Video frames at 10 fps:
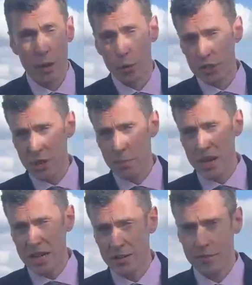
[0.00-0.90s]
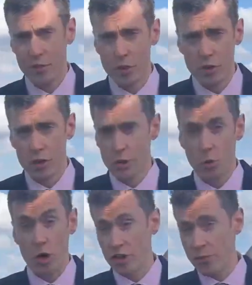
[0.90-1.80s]
And what does it mean for
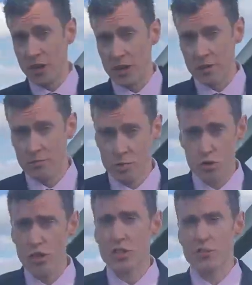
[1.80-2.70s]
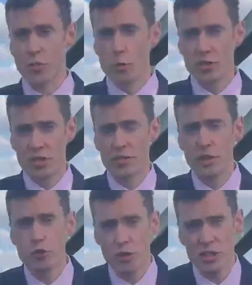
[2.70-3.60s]
what could have been a transformative
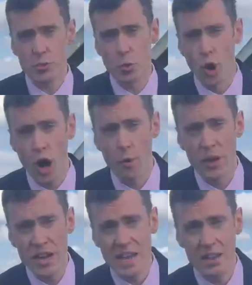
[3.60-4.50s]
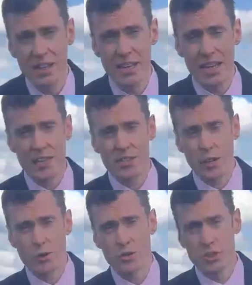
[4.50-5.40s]
new transport hub here at
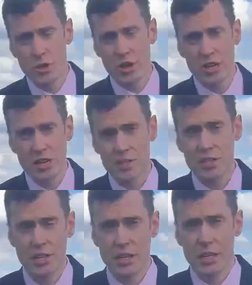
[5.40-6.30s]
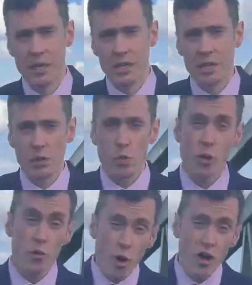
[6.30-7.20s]
Toton Sidings?
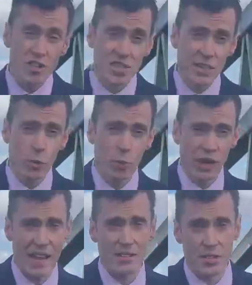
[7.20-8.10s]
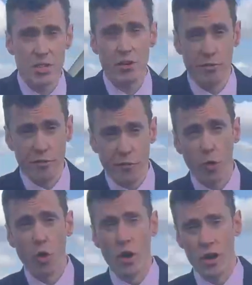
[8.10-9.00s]
Well, there are still plans
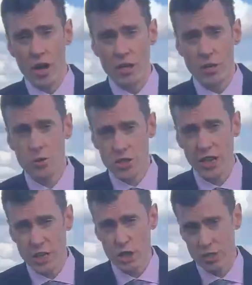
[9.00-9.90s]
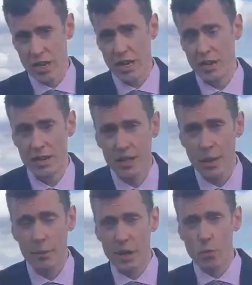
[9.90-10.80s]
for a new station here,
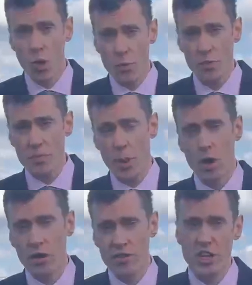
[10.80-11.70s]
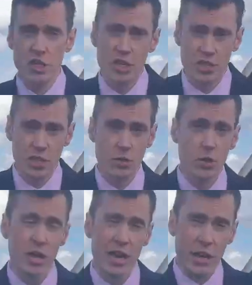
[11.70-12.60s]
but it won't be part of HS2.
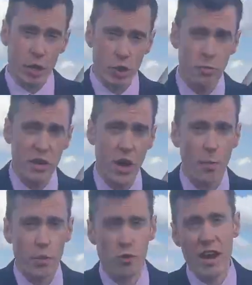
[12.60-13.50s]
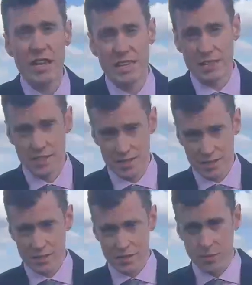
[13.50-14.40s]
It could be upgraded
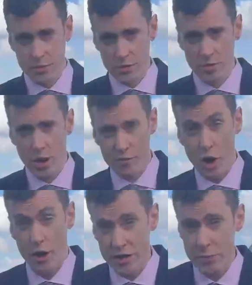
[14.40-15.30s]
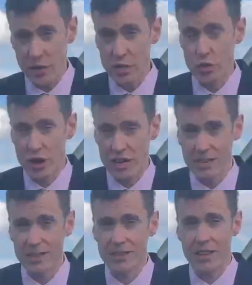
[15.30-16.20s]
to, for high-speed
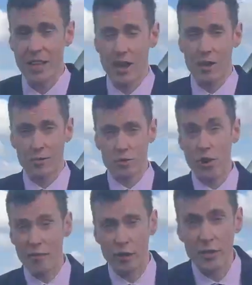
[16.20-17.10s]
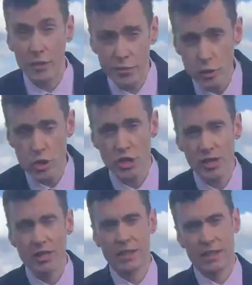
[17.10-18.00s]
train uh, travel in the future,
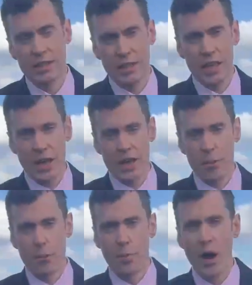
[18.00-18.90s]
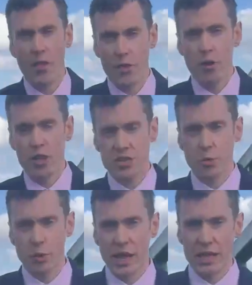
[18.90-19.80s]
uh, but there are
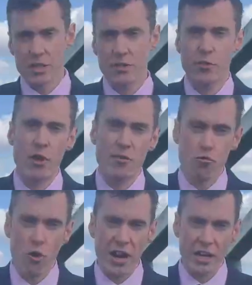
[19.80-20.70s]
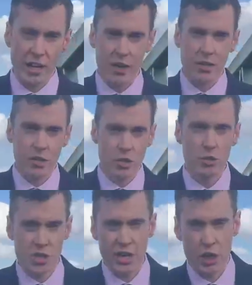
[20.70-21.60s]
still plans for a regular new
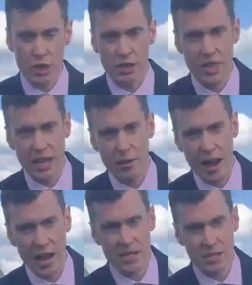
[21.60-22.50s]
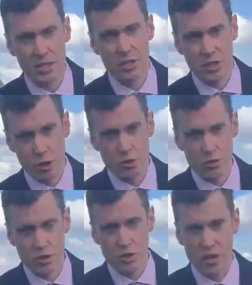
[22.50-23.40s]
station here at
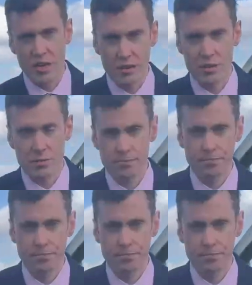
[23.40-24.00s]
Toton Sidings.